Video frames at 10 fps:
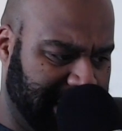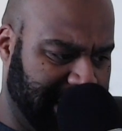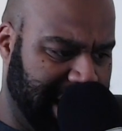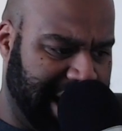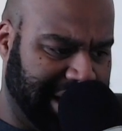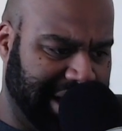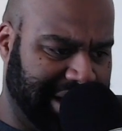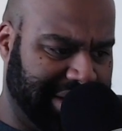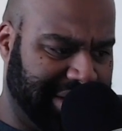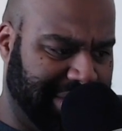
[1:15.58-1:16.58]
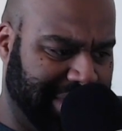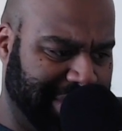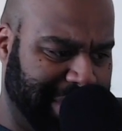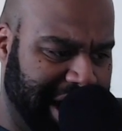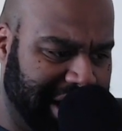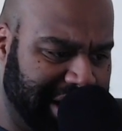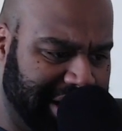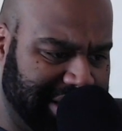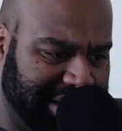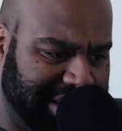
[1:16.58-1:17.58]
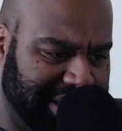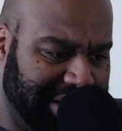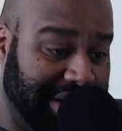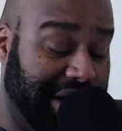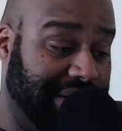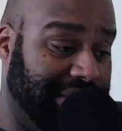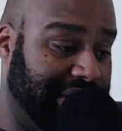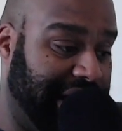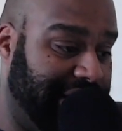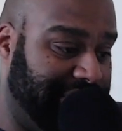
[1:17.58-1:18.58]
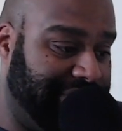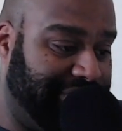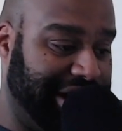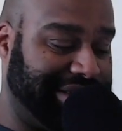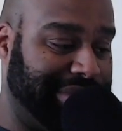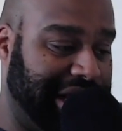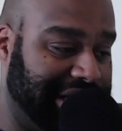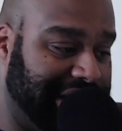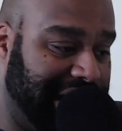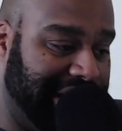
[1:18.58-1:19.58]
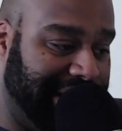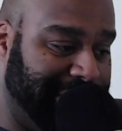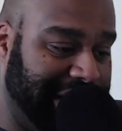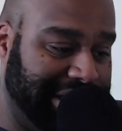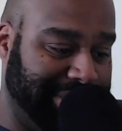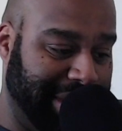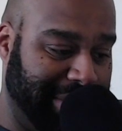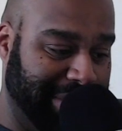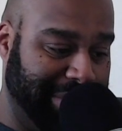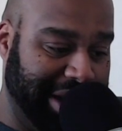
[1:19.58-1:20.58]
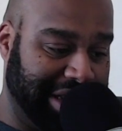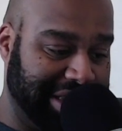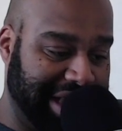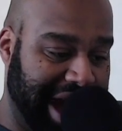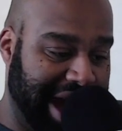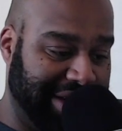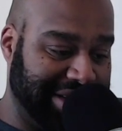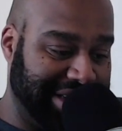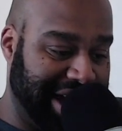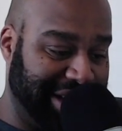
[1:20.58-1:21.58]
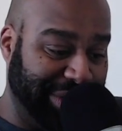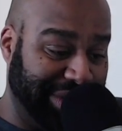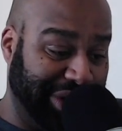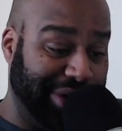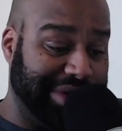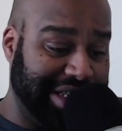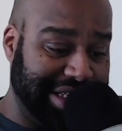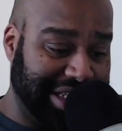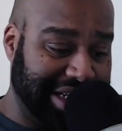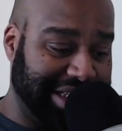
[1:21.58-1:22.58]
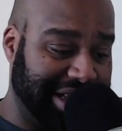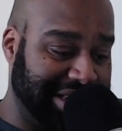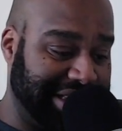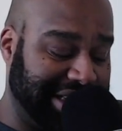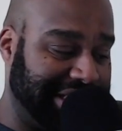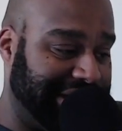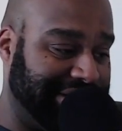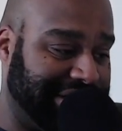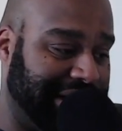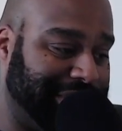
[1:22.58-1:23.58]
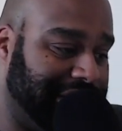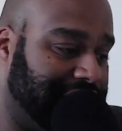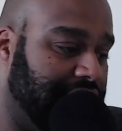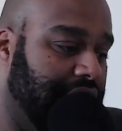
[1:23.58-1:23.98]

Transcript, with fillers: Yeah, I think their quarterback is they have a freshman that's down there, but he should be able to beat this guy out, because the guy threw 13 touchdowns and 6 interceptions.